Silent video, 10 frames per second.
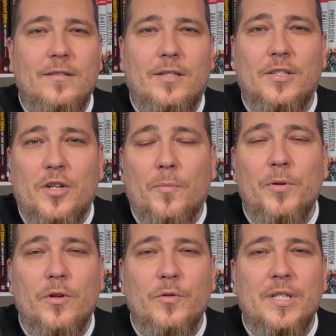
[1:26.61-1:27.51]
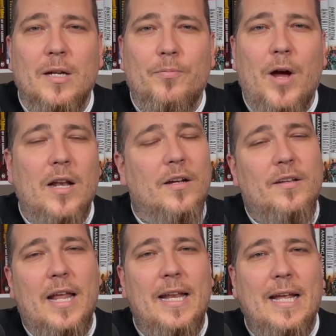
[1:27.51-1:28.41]
to start producing a
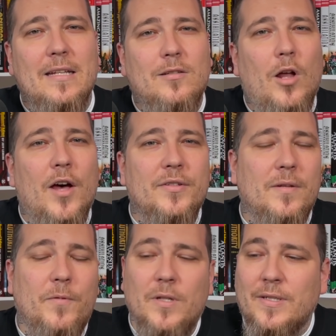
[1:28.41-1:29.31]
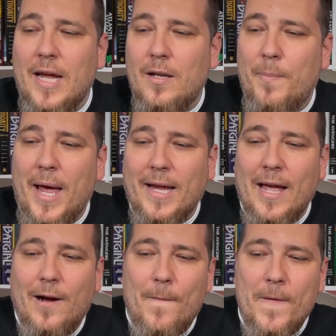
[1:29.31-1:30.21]
product, and it gets lost if you decide to back
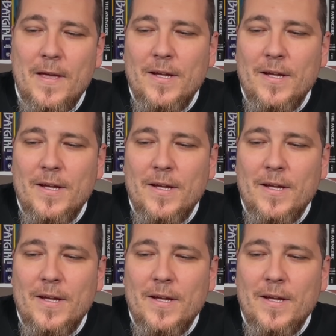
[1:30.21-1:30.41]
out.